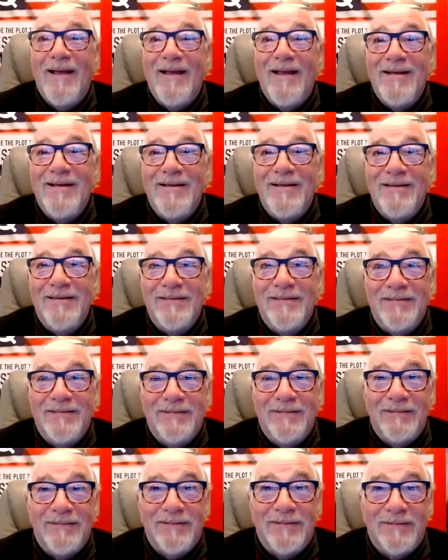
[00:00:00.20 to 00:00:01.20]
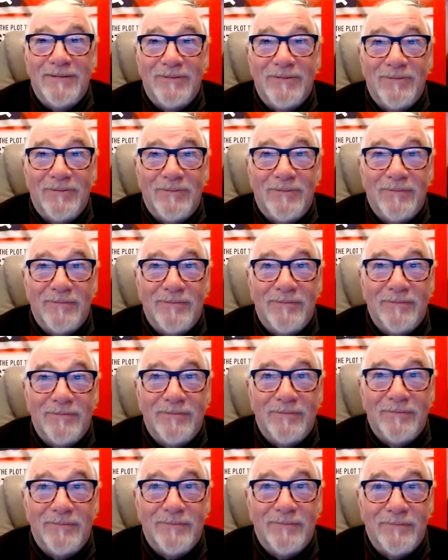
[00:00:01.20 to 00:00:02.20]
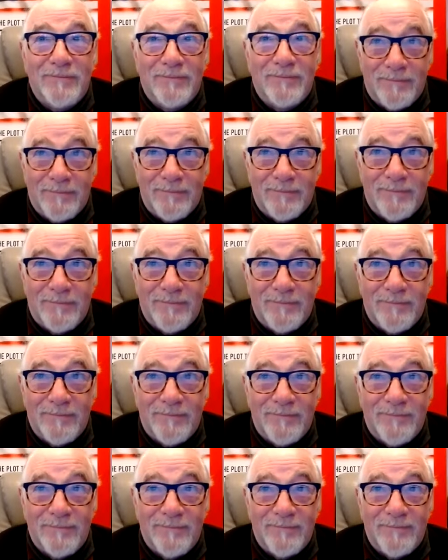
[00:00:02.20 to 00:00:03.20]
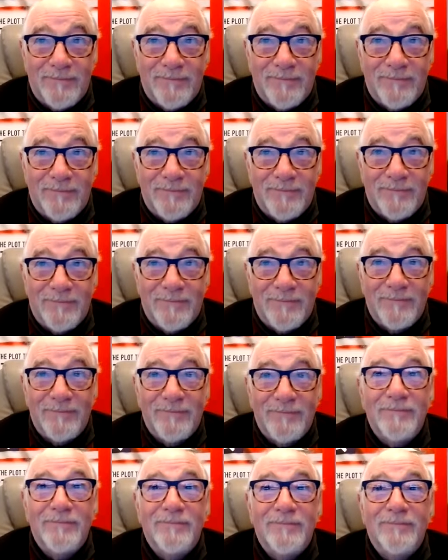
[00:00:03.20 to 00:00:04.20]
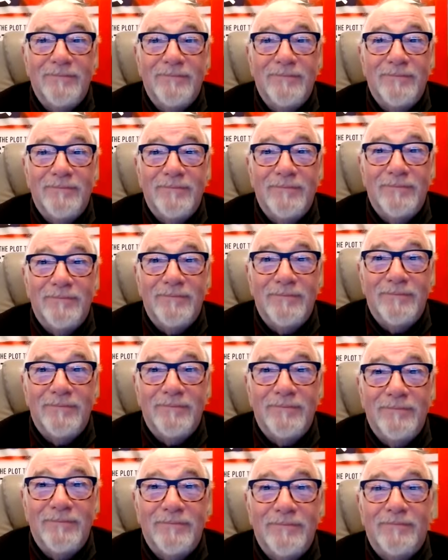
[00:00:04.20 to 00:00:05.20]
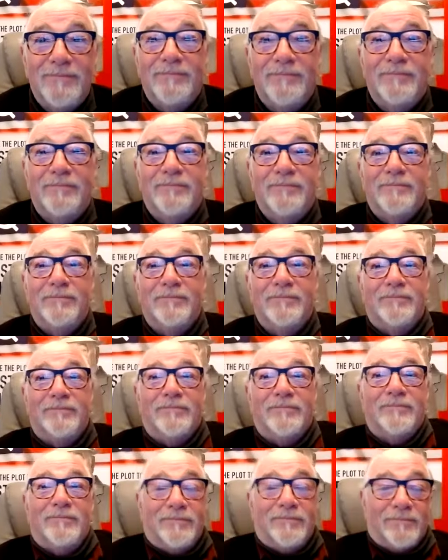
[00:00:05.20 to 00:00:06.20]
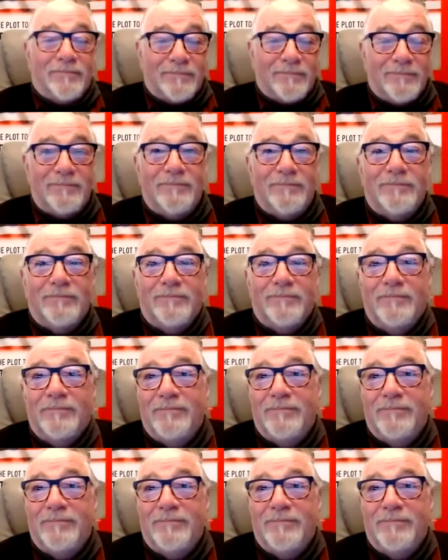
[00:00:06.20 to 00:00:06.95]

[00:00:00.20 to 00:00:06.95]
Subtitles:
[no speech]